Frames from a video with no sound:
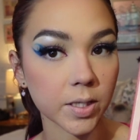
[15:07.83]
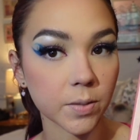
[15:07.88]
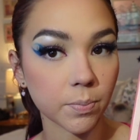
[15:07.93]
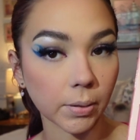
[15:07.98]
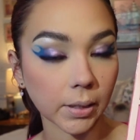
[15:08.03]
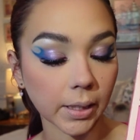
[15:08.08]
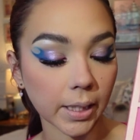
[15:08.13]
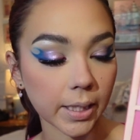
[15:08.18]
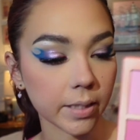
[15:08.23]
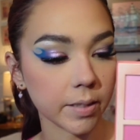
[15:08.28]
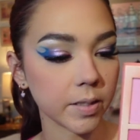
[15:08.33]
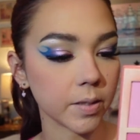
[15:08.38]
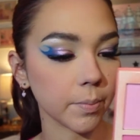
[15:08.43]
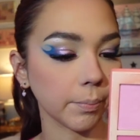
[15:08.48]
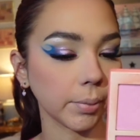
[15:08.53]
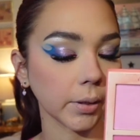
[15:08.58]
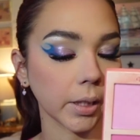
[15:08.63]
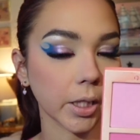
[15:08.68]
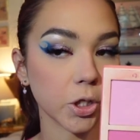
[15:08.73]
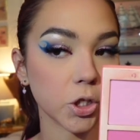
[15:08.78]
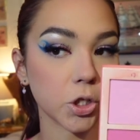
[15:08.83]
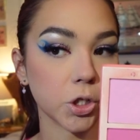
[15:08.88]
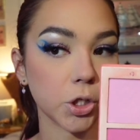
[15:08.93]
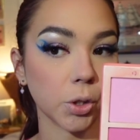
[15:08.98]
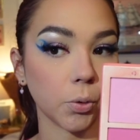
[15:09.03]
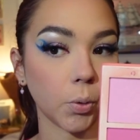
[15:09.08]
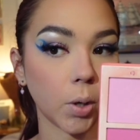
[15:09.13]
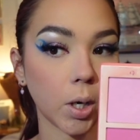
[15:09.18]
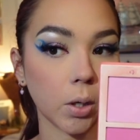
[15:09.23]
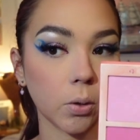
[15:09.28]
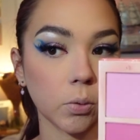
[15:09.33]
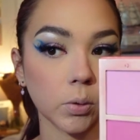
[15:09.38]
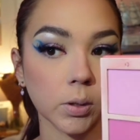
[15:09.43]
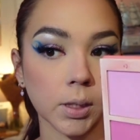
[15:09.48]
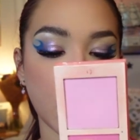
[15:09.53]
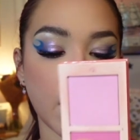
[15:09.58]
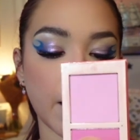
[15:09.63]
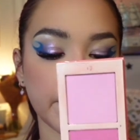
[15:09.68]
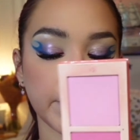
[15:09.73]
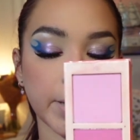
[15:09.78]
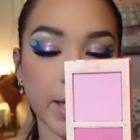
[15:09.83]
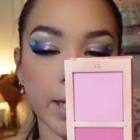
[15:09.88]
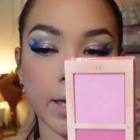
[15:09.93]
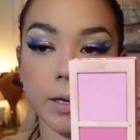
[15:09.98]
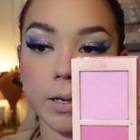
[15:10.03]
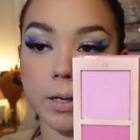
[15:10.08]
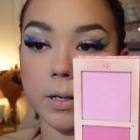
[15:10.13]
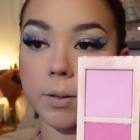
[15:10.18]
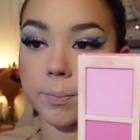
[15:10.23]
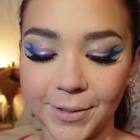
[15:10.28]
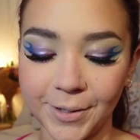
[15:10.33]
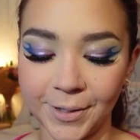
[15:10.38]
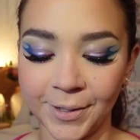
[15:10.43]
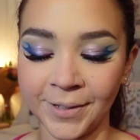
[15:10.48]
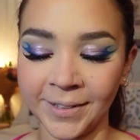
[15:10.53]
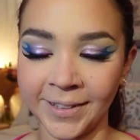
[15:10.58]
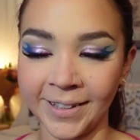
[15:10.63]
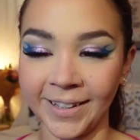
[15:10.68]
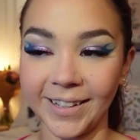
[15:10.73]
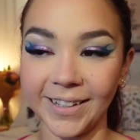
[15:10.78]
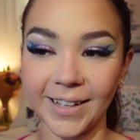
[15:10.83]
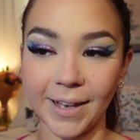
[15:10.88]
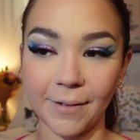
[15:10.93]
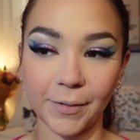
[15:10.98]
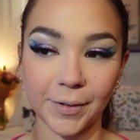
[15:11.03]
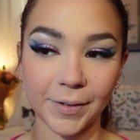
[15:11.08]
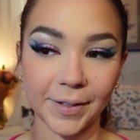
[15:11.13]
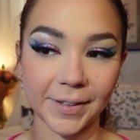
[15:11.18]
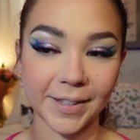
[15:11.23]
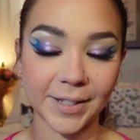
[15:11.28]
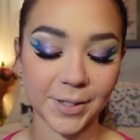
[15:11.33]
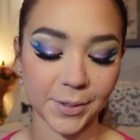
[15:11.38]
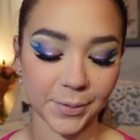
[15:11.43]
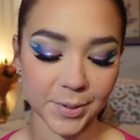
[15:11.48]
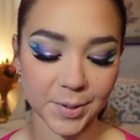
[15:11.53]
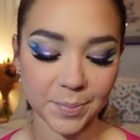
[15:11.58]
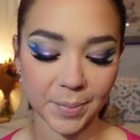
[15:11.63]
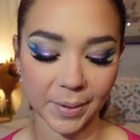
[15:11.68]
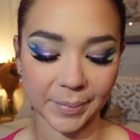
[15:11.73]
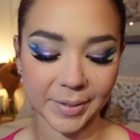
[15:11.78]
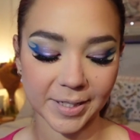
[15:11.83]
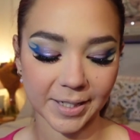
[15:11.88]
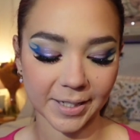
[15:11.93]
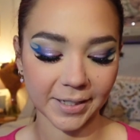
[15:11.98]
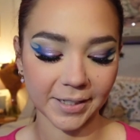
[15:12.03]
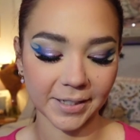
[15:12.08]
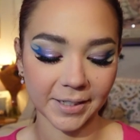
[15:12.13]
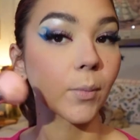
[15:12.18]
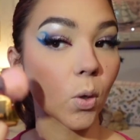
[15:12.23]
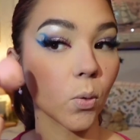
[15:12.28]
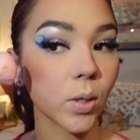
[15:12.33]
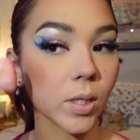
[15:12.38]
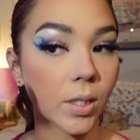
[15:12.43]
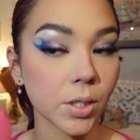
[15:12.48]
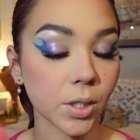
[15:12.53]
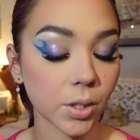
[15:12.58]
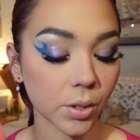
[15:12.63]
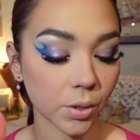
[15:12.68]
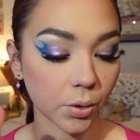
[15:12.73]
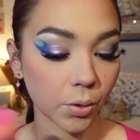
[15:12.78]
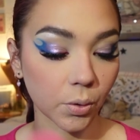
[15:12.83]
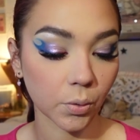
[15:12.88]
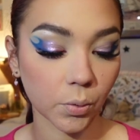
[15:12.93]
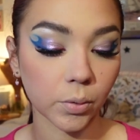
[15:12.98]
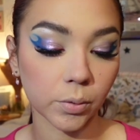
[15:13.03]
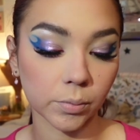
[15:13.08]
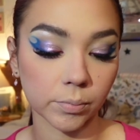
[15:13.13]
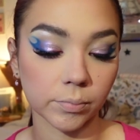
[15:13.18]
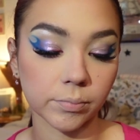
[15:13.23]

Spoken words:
Place blush duo, hot pink. Everything they do is pigmented. I'm going to